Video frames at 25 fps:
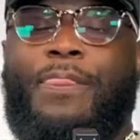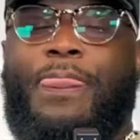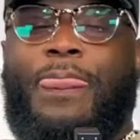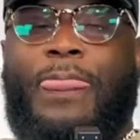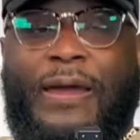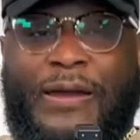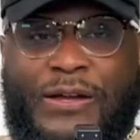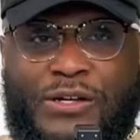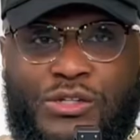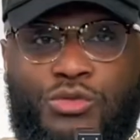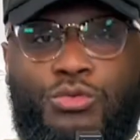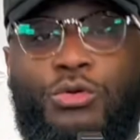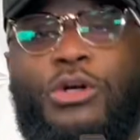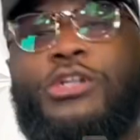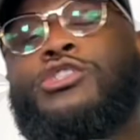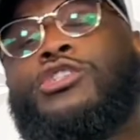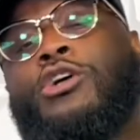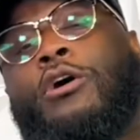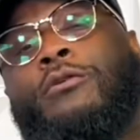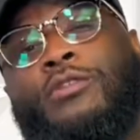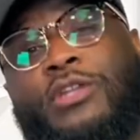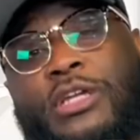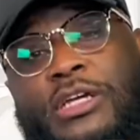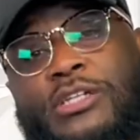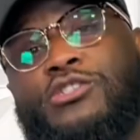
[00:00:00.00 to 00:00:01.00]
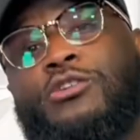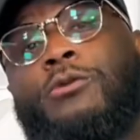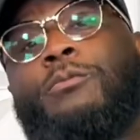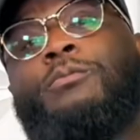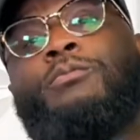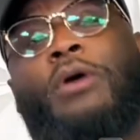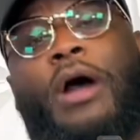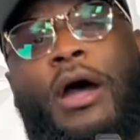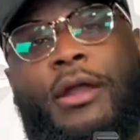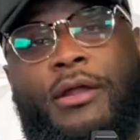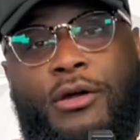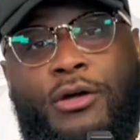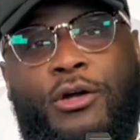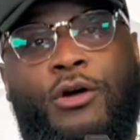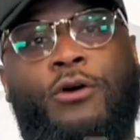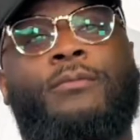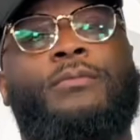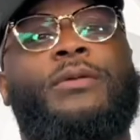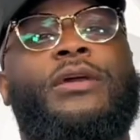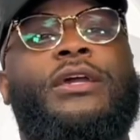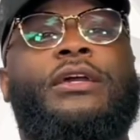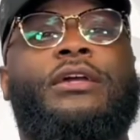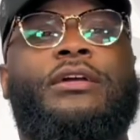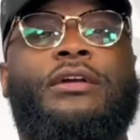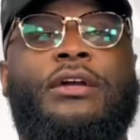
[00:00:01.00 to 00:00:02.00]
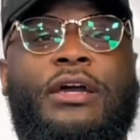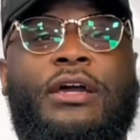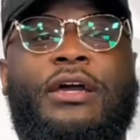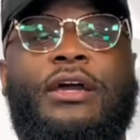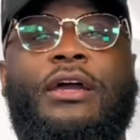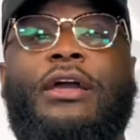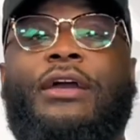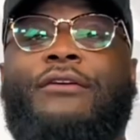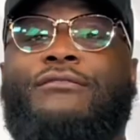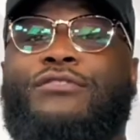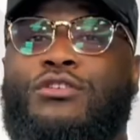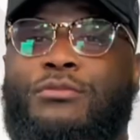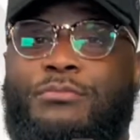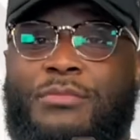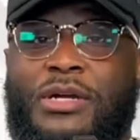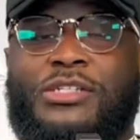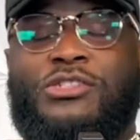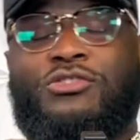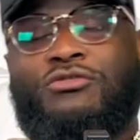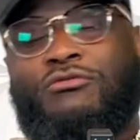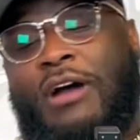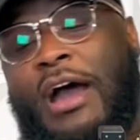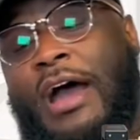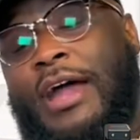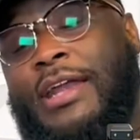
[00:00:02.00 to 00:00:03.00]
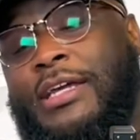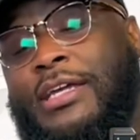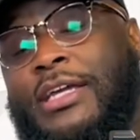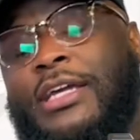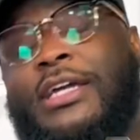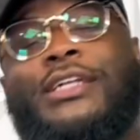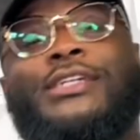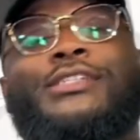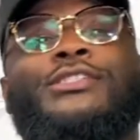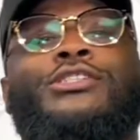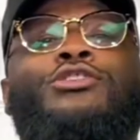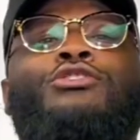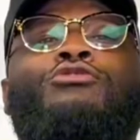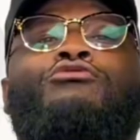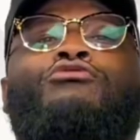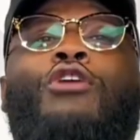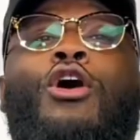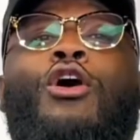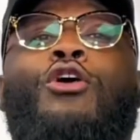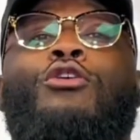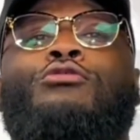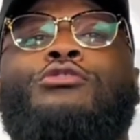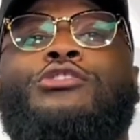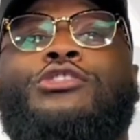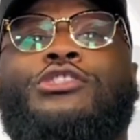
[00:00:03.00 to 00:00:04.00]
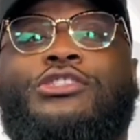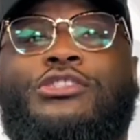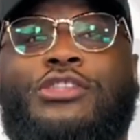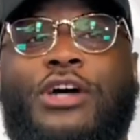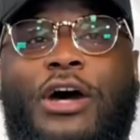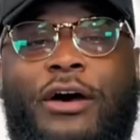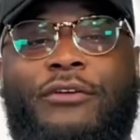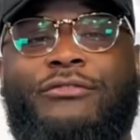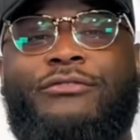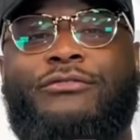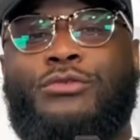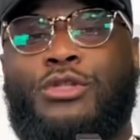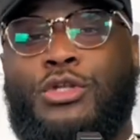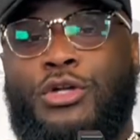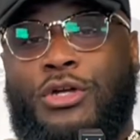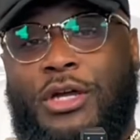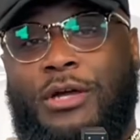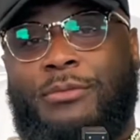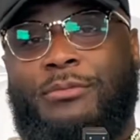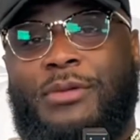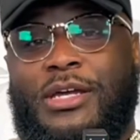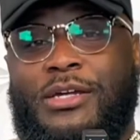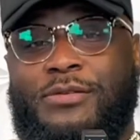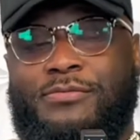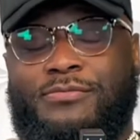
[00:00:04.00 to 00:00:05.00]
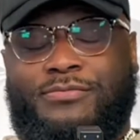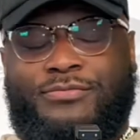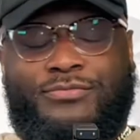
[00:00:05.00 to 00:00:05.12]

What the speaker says: is what your digital product going to be if you mess around and get into the wrong stuff. You hear me?